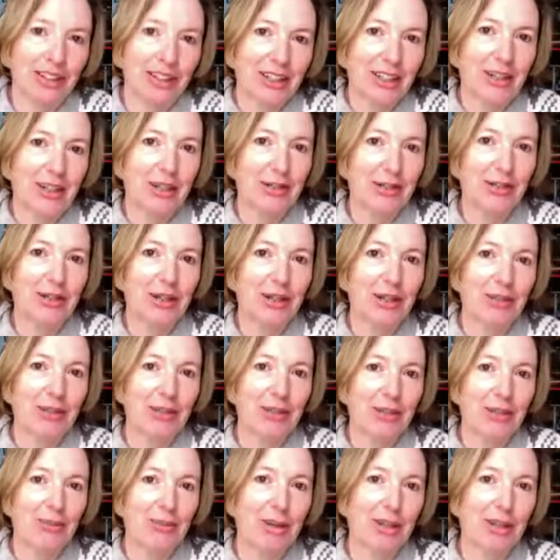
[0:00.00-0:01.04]
And who
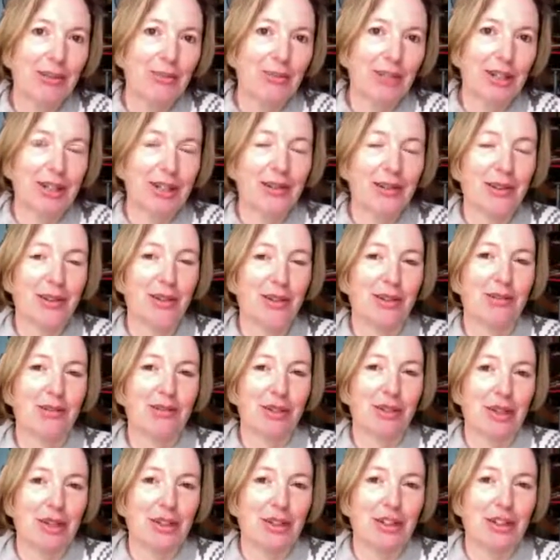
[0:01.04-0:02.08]
knows, you might find this is the
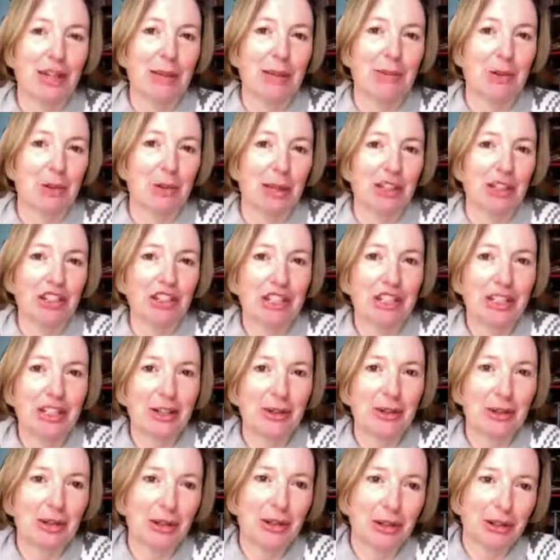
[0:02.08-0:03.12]
first step to actually
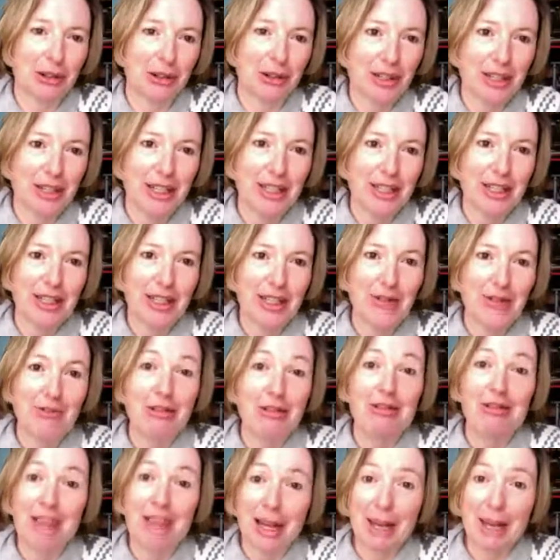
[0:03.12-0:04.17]
going on
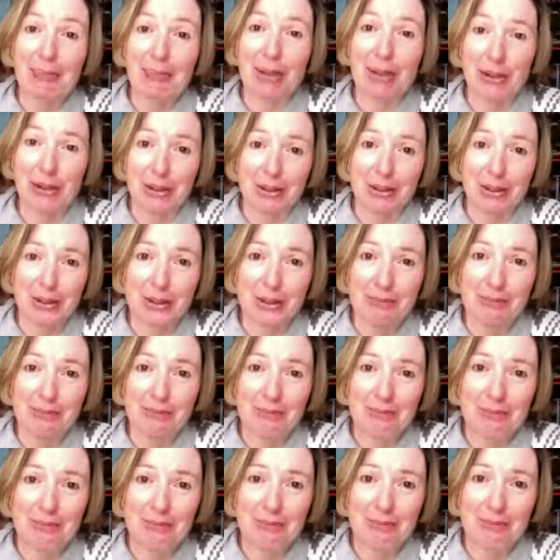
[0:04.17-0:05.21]
with that plot.
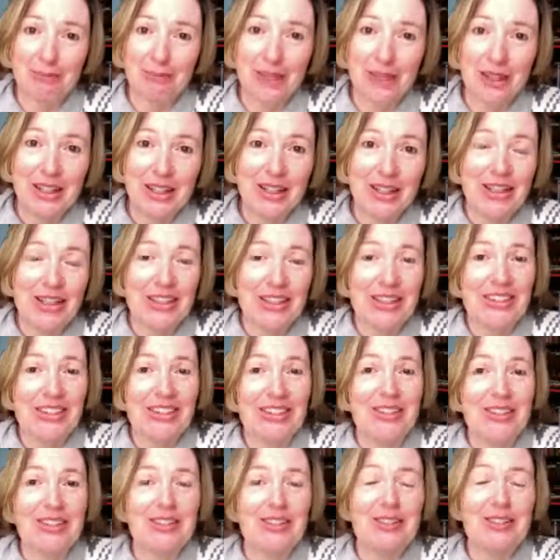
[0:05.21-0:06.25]

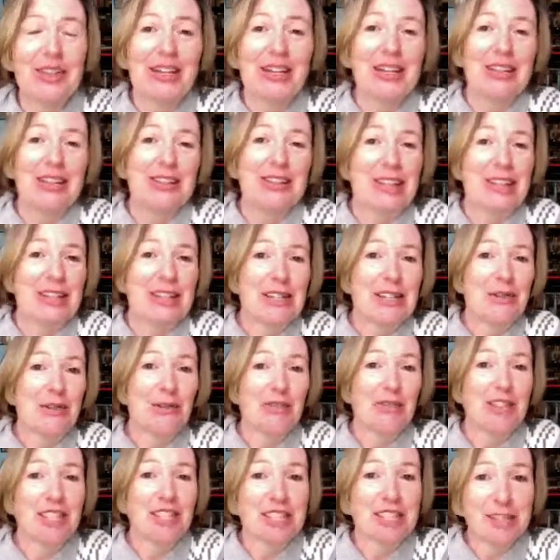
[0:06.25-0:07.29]
So that's all
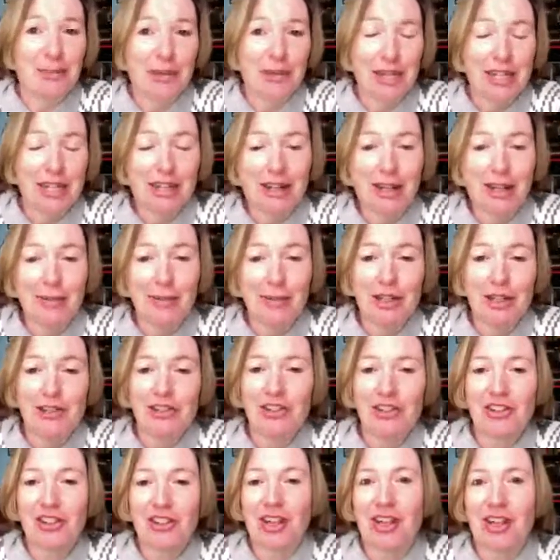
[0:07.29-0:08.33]
for this week. I'm going
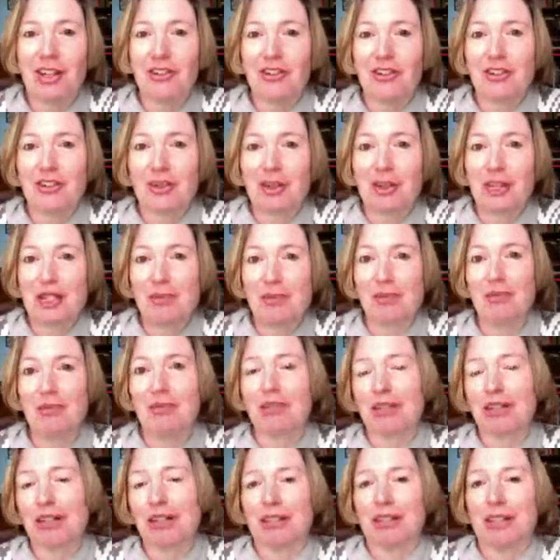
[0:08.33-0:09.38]
to start these
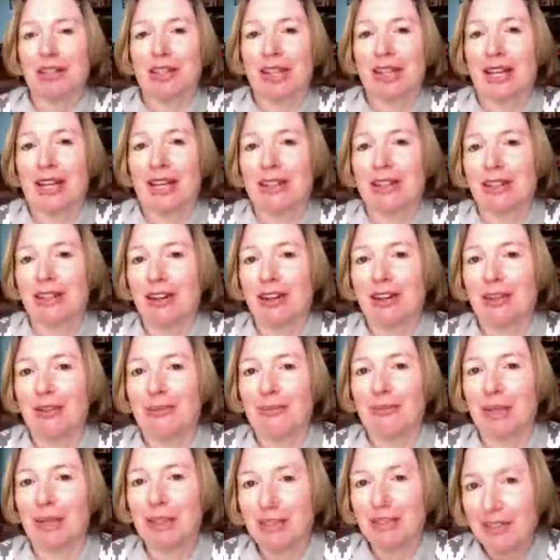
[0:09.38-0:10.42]
broadcasts again
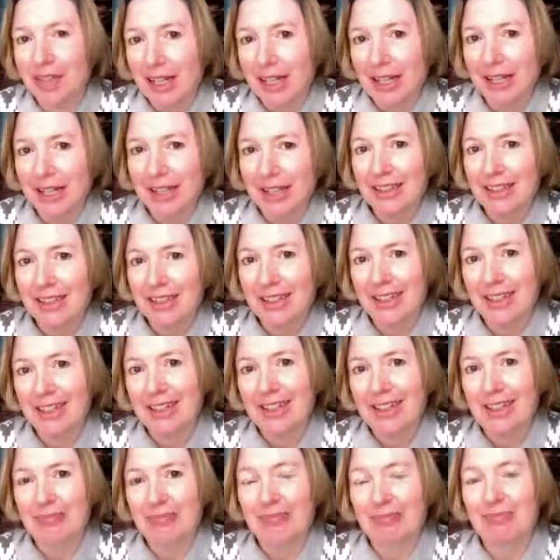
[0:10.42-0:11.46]
on Monday.
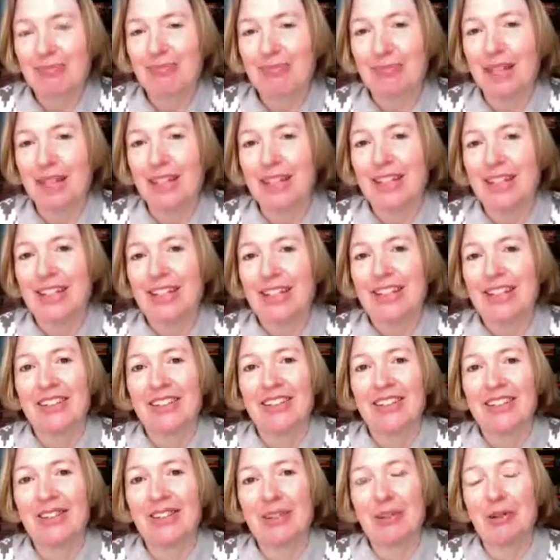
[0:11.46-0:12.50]

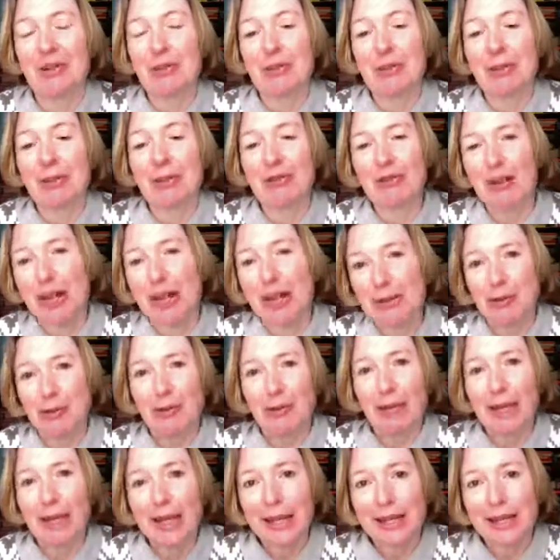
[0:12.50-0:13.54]
So it will be 5 a
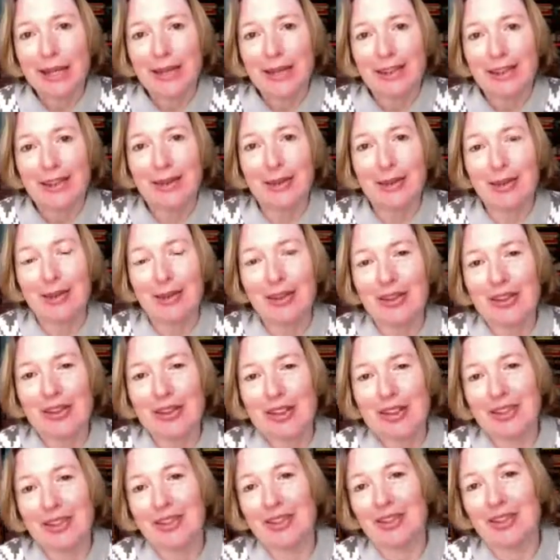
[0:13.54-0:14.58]
week as long as
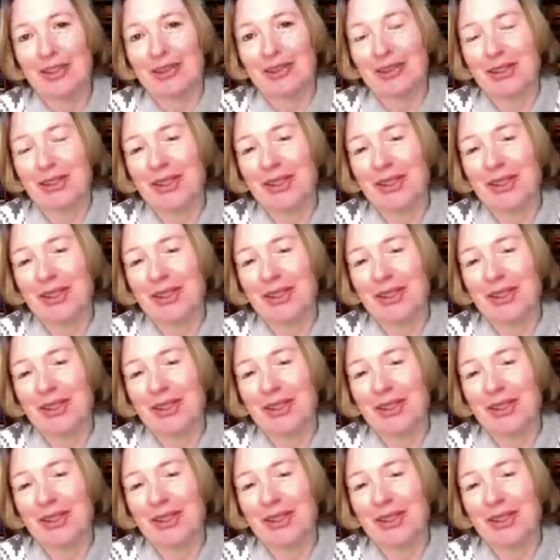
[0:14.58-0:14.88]
this